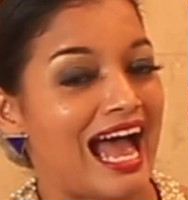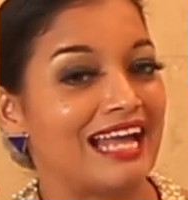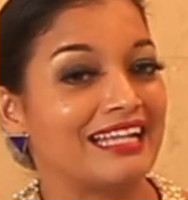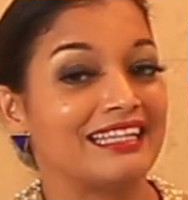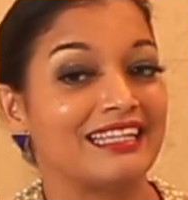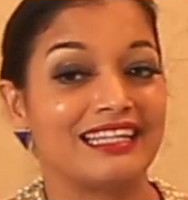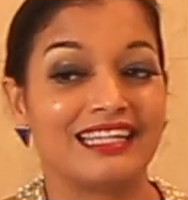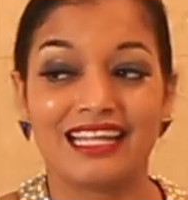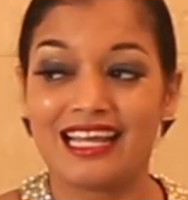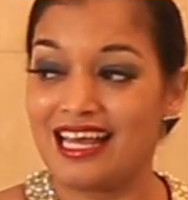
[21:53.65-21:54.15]

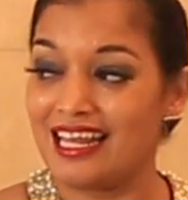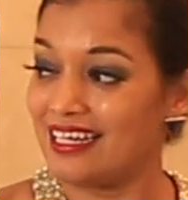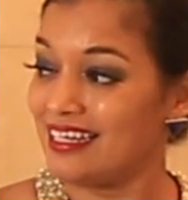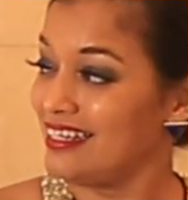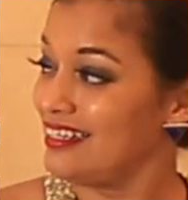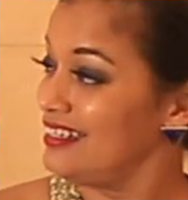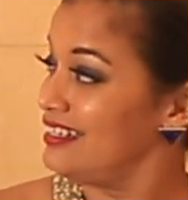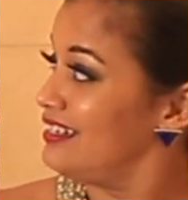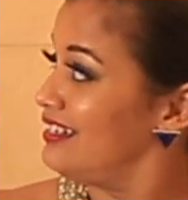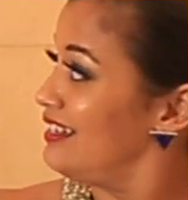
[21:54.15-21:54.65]
and
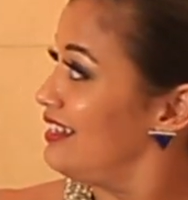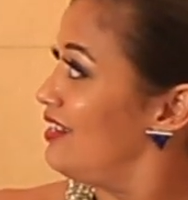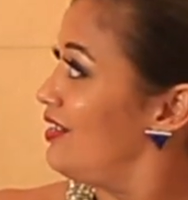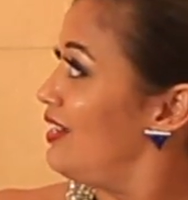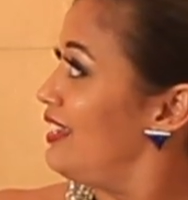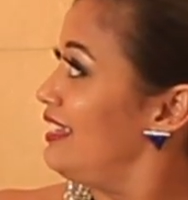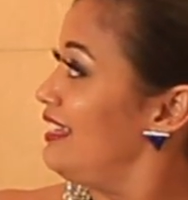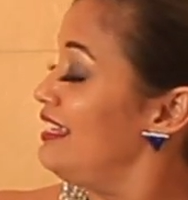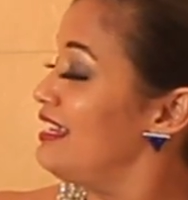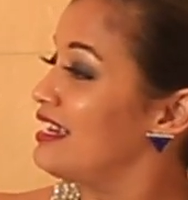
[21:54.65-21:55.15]
then
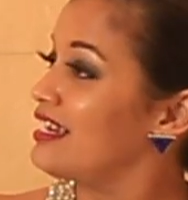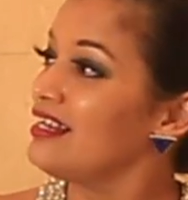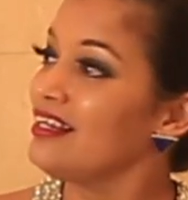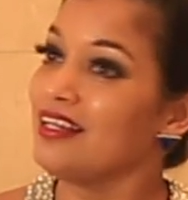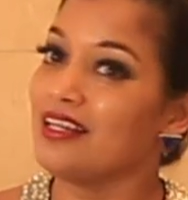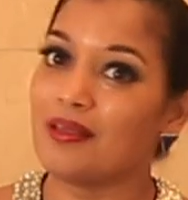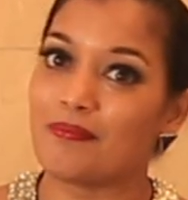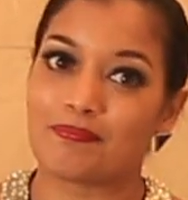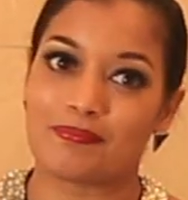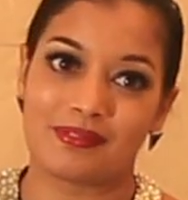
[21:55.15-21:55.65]

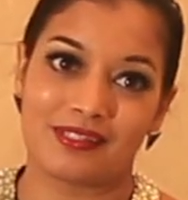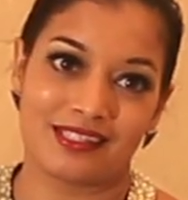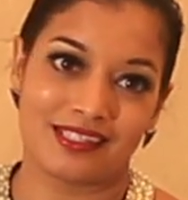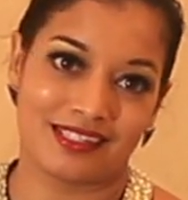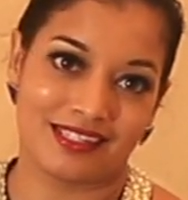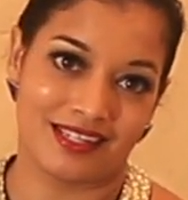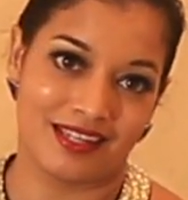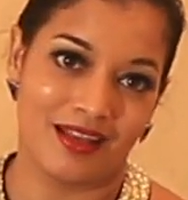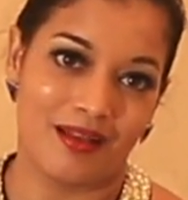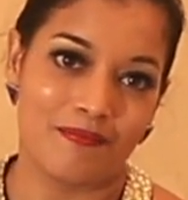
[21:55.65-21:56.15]
Eclipse